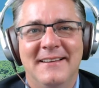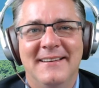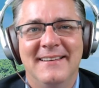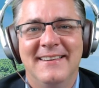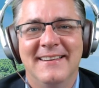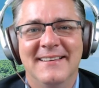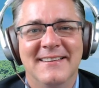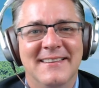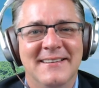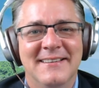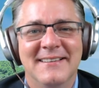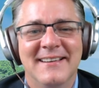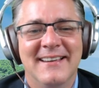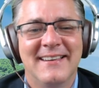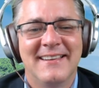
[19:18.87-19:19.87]
The
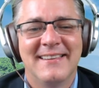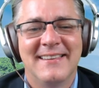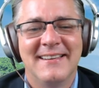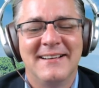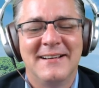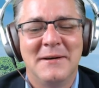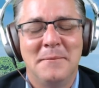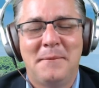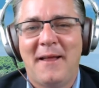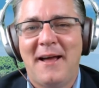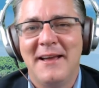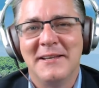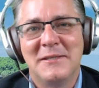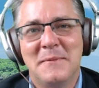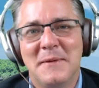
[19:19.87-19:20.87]

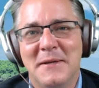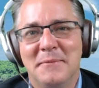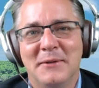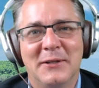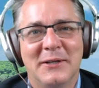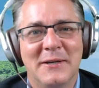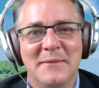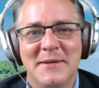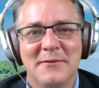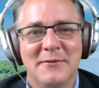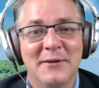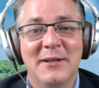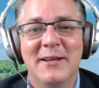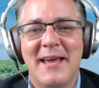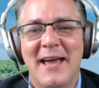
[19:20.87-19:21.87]
compliance people are going to be
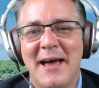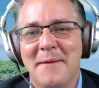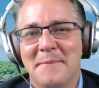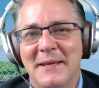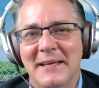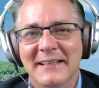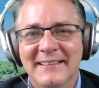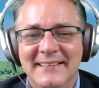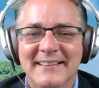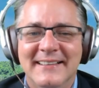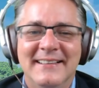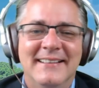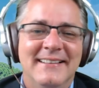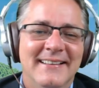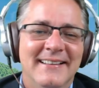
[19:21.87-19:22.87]
really happy.
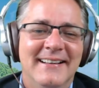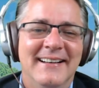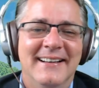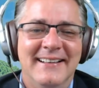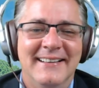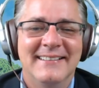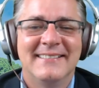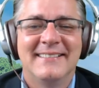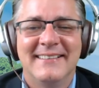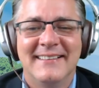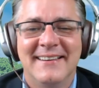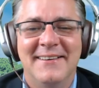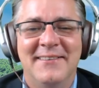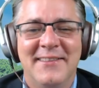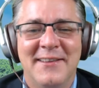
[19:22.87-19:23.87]

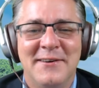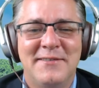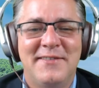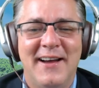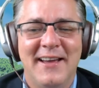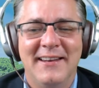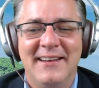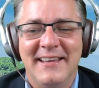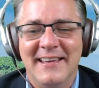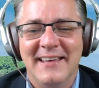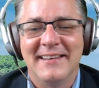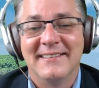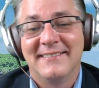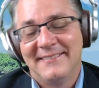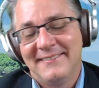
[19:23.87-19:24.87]
They'll finally
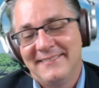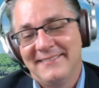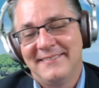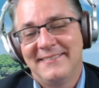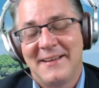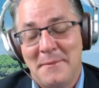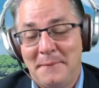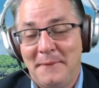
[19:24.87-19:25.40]
get compliance.